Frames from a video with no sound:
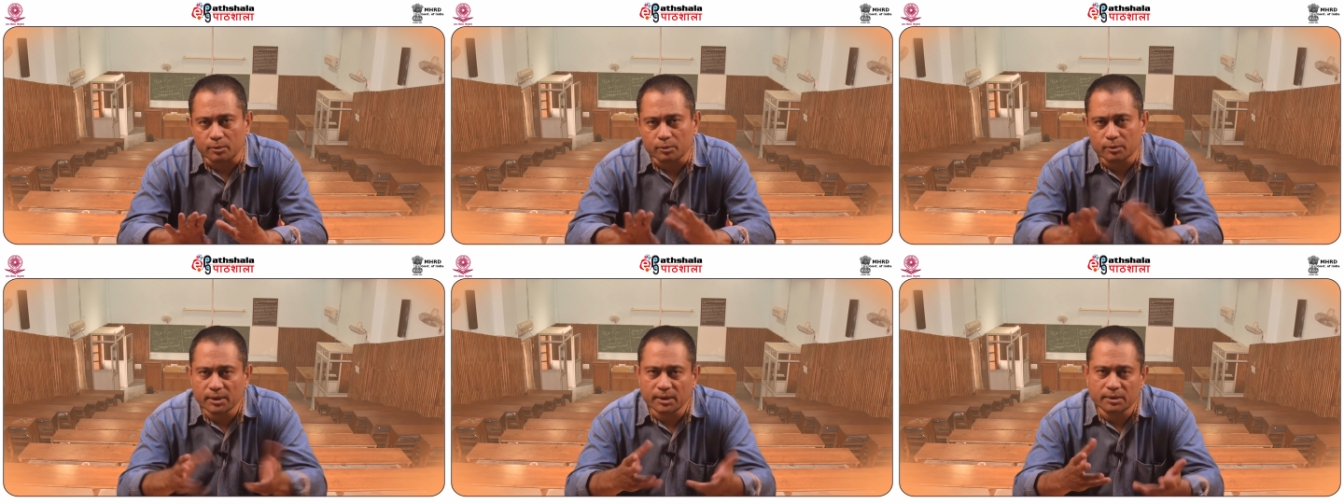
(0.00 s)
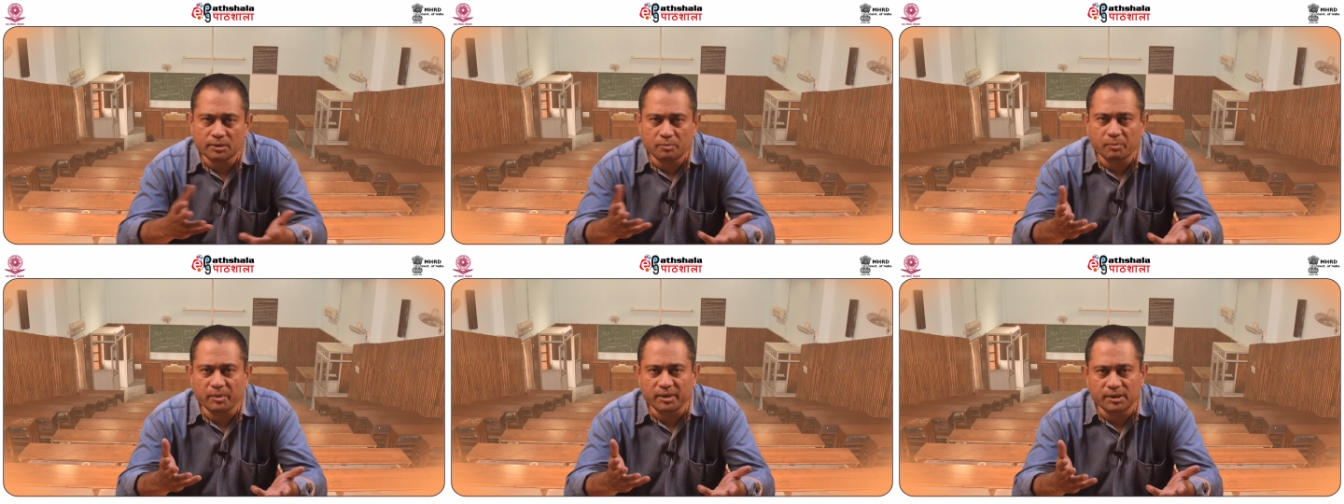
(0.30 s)
So
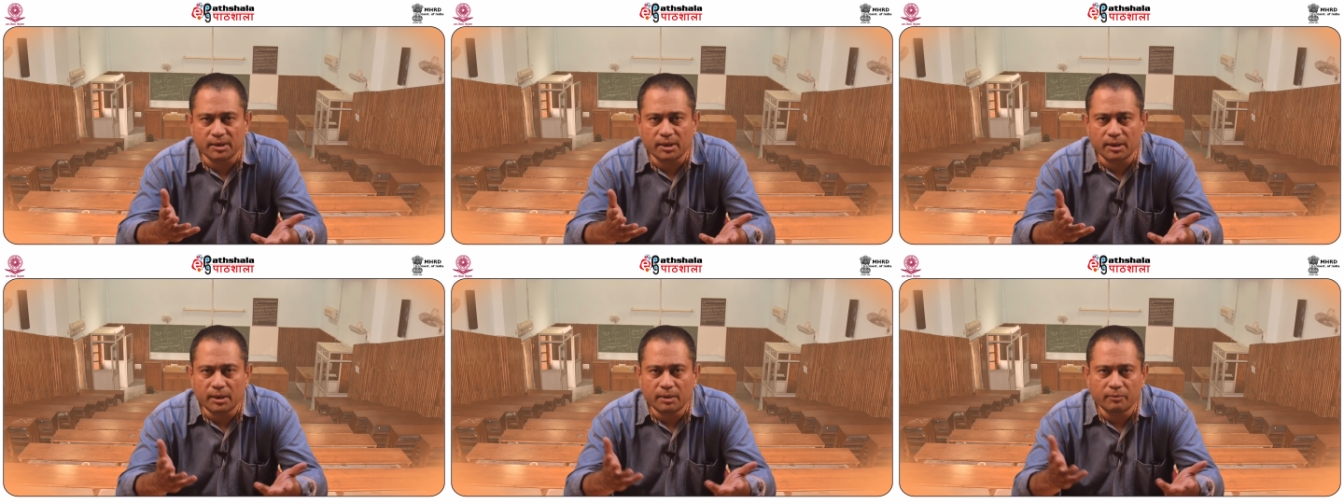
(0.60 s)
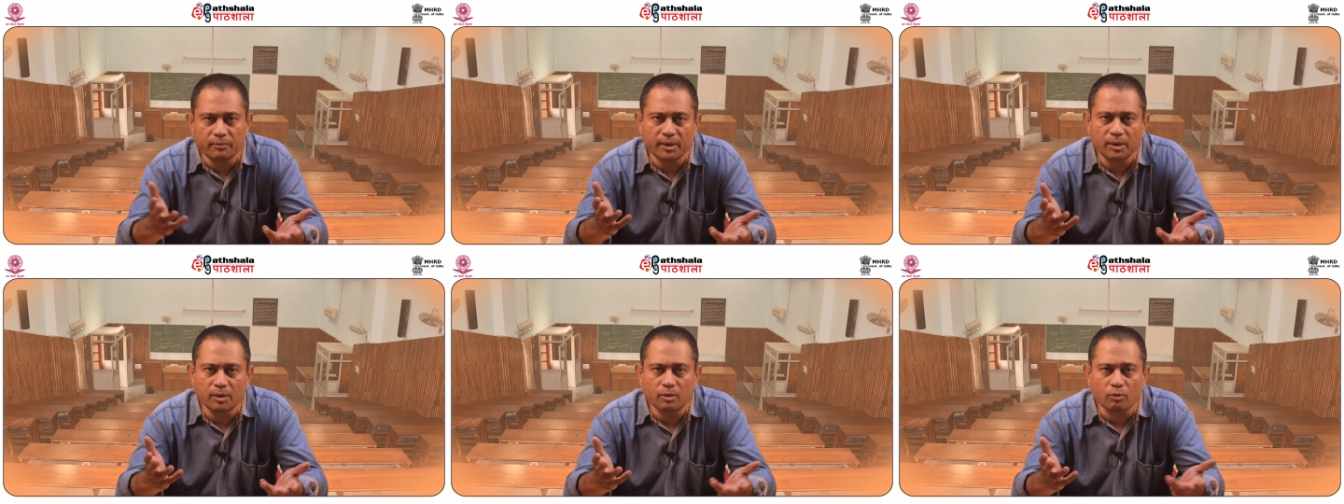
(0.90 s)
that's
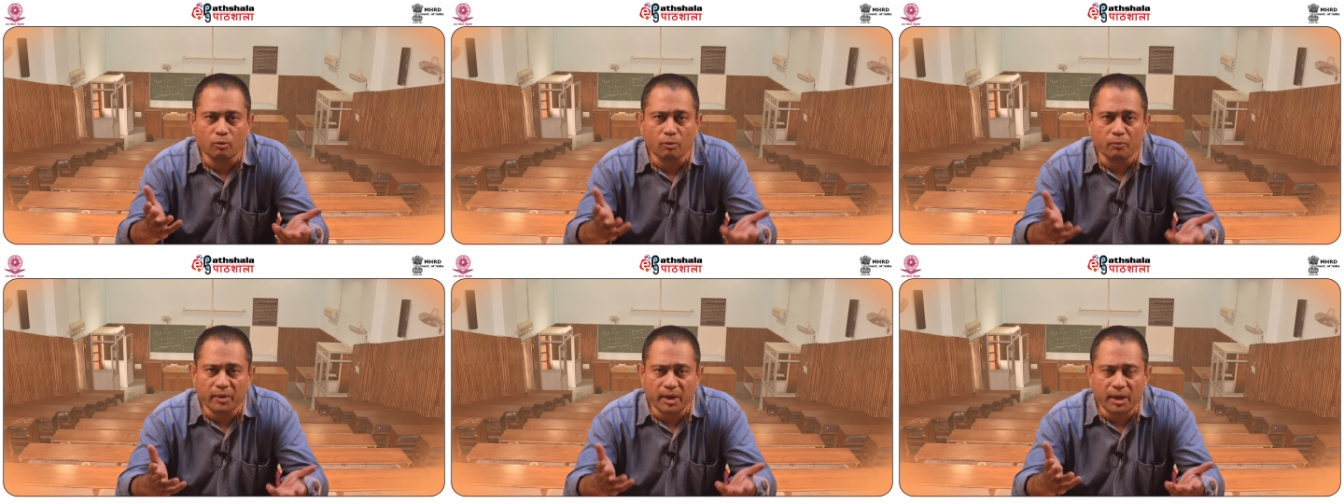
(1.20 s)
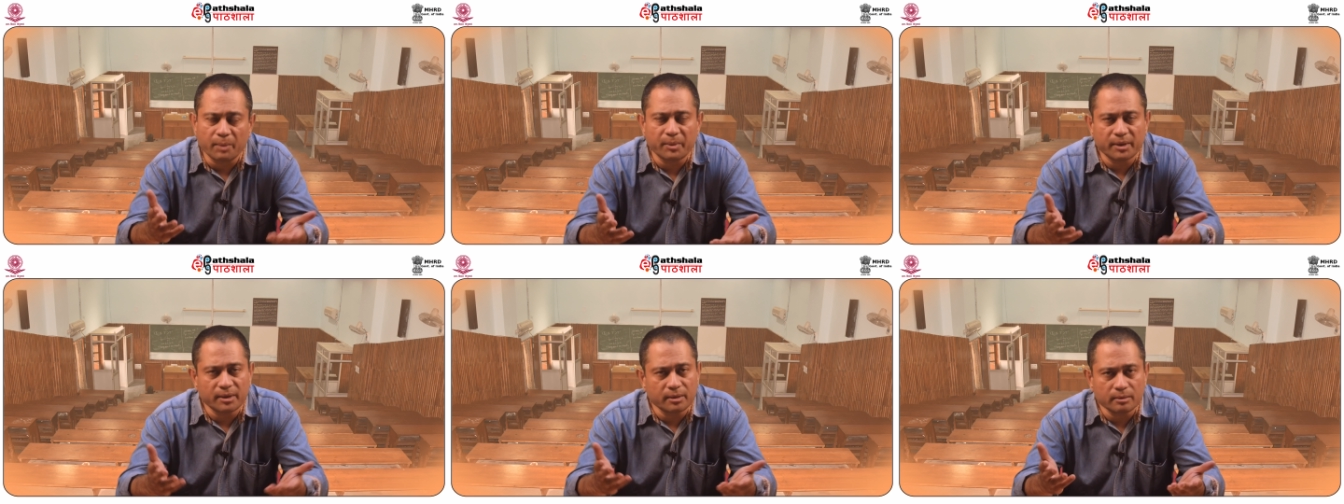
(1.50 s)
basically when you are
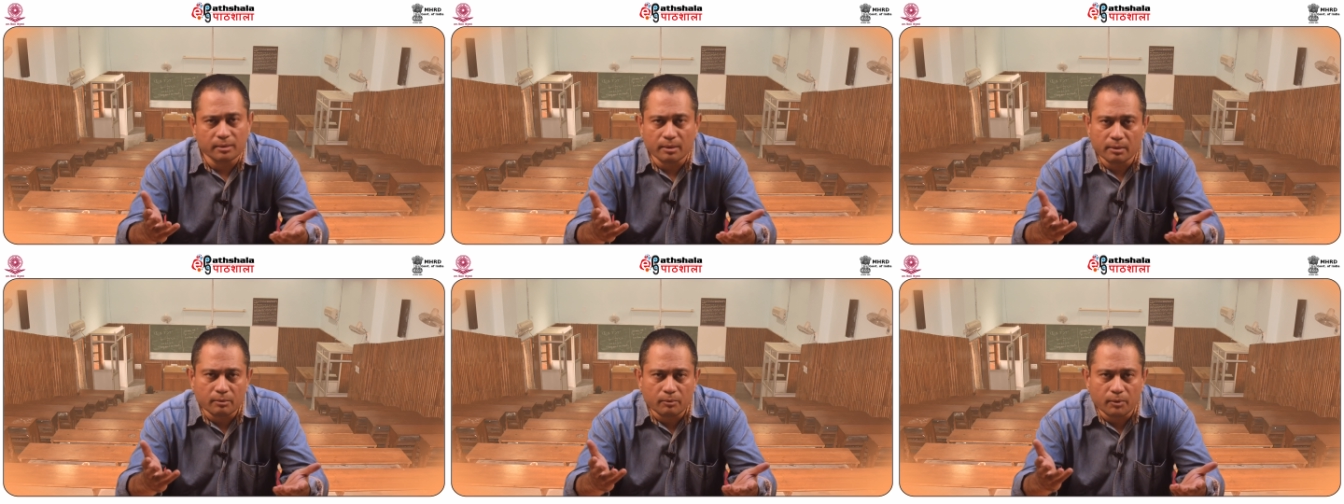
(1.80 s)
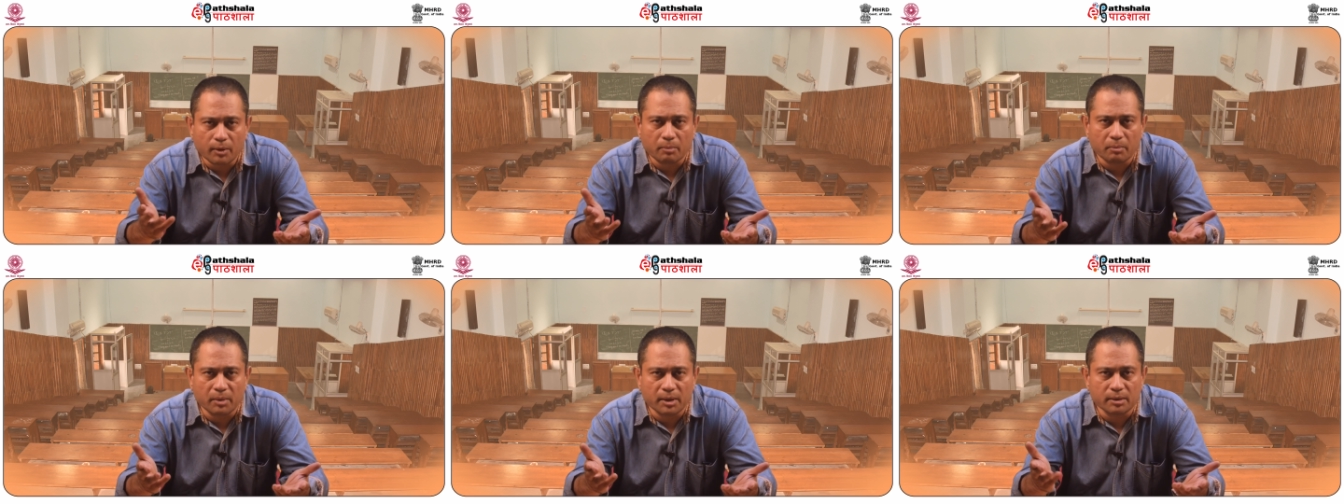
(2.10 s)
overlapping
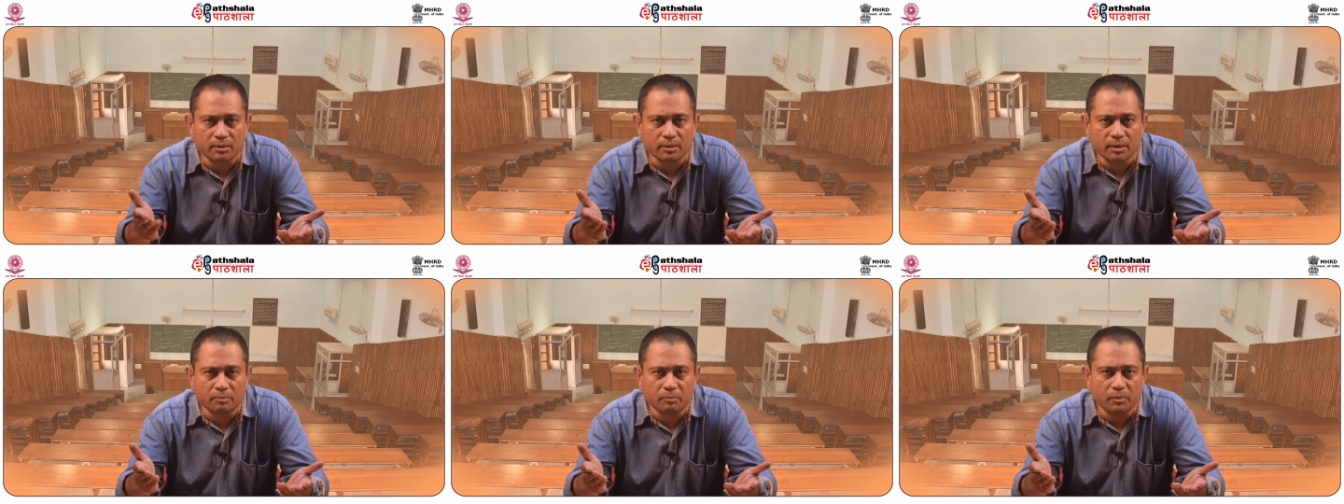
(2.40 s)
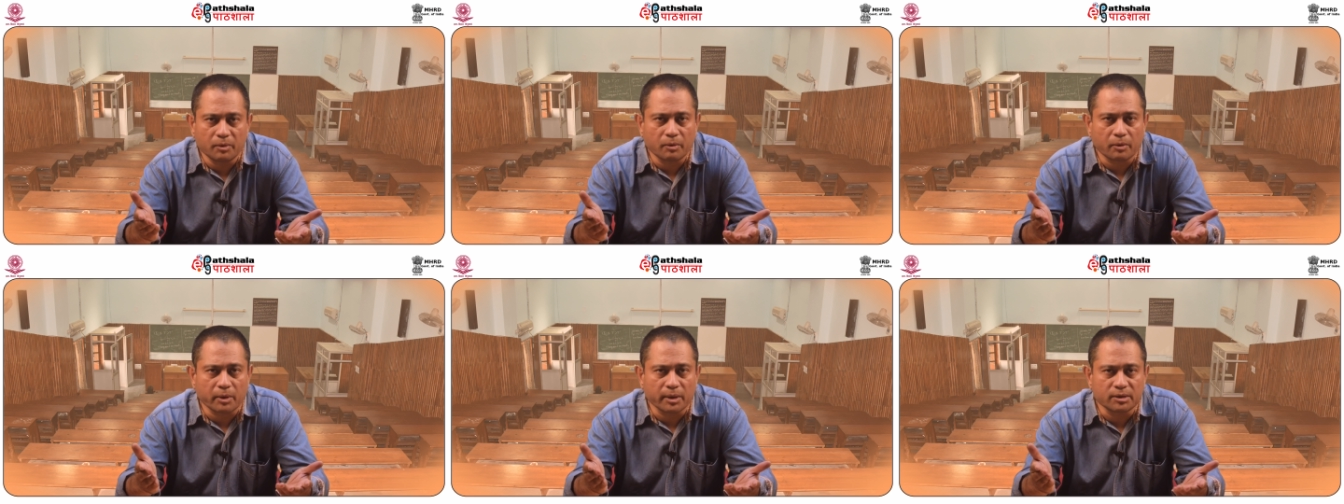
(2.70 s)
you are
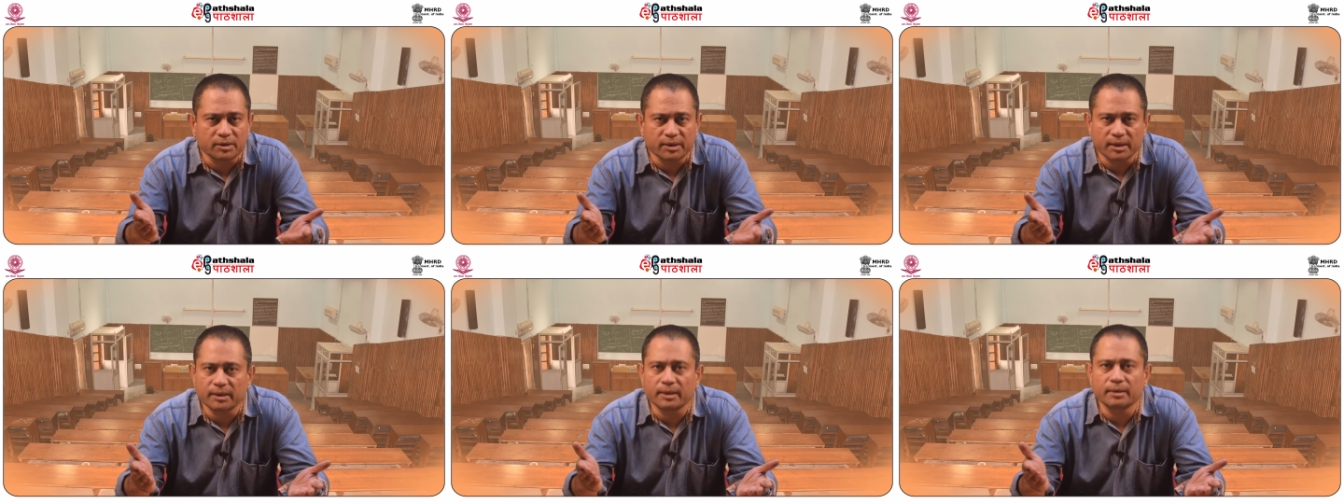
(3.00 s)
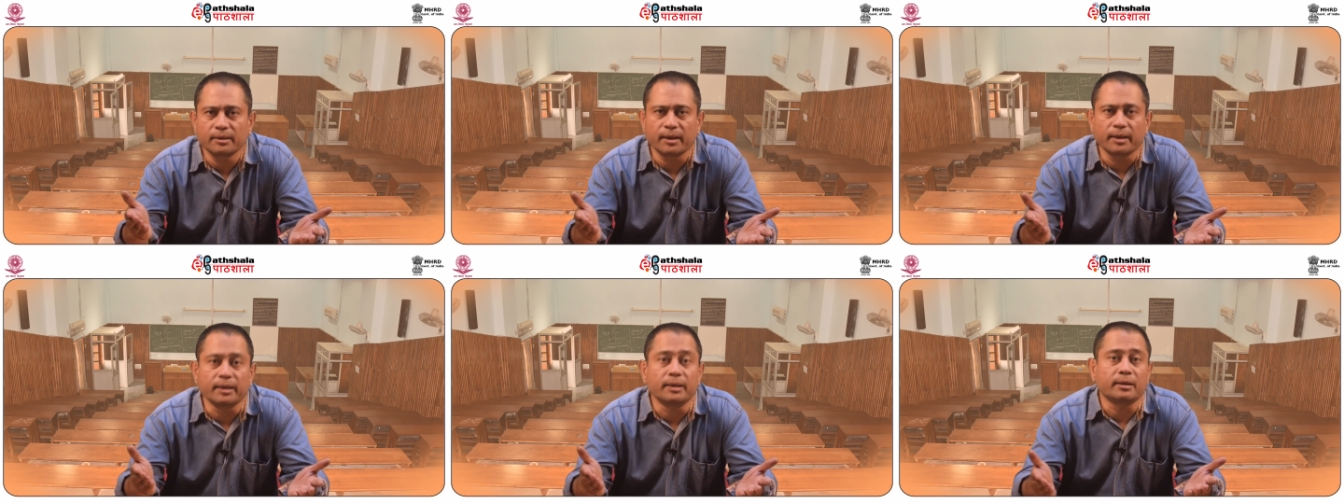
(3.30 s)
you can say
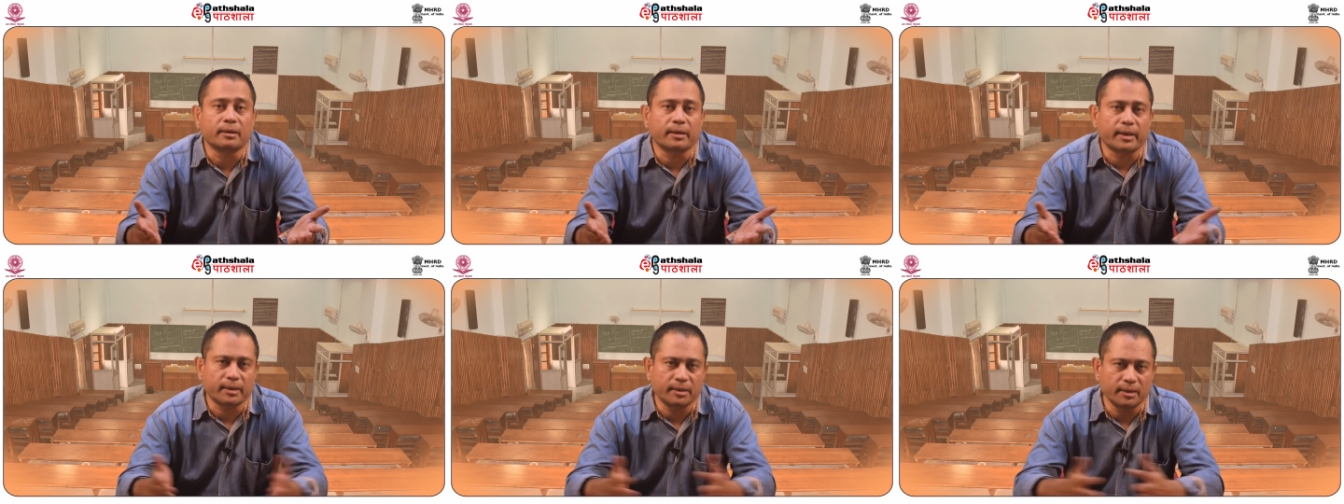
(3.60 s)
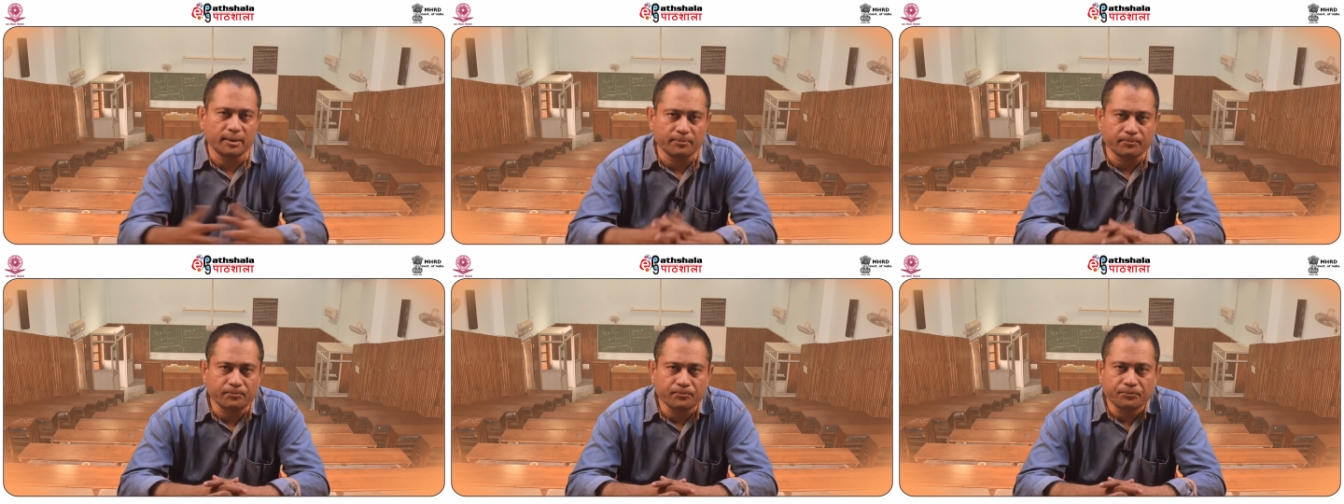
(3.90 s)
that they are
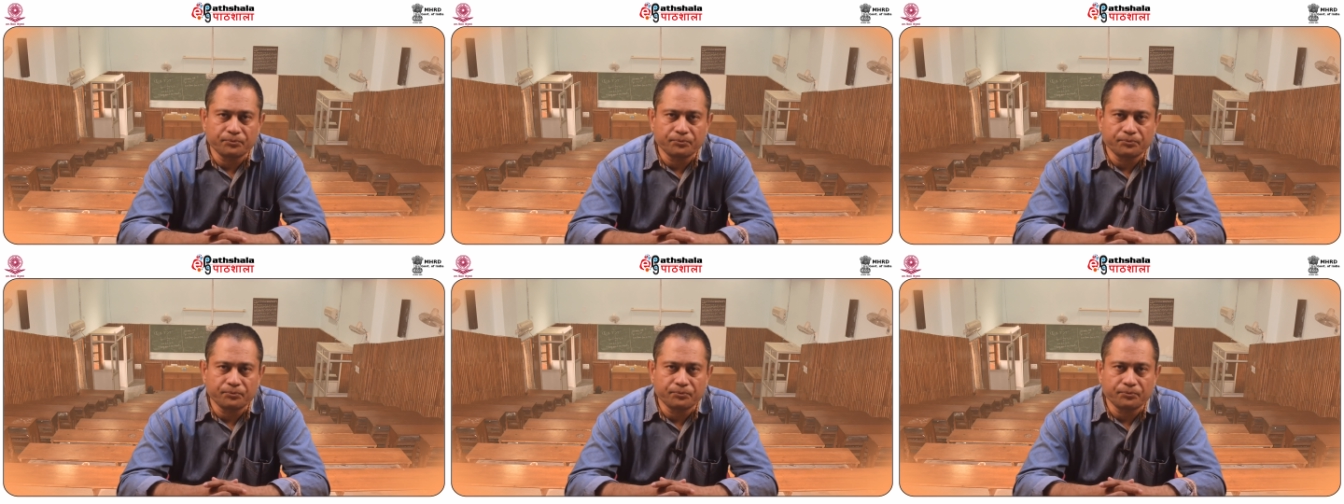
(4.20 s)
interacting